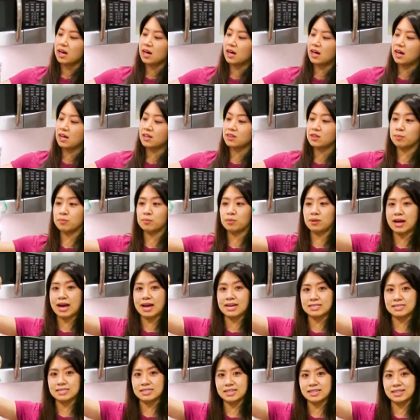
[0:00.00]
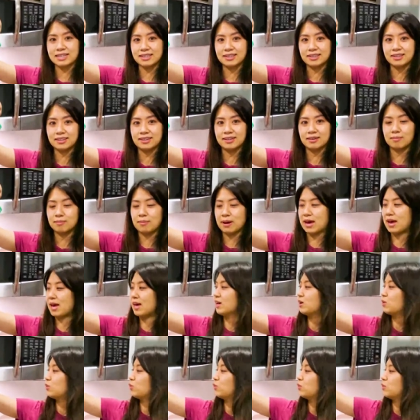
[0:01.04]
Uh, the plastic
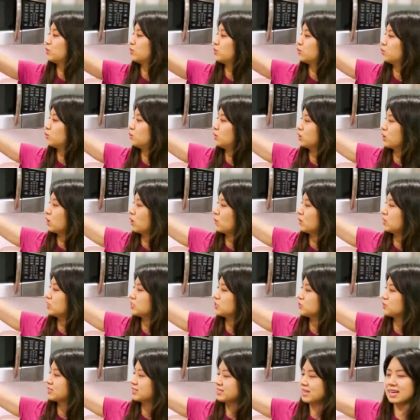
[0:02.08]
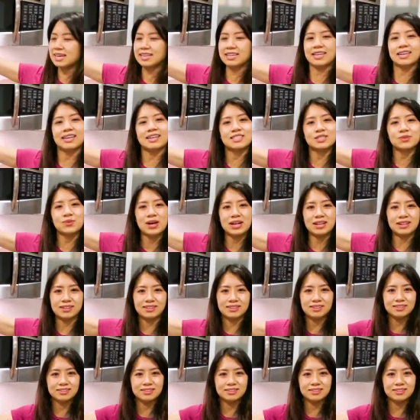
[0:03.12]
bag would go into recycling as well.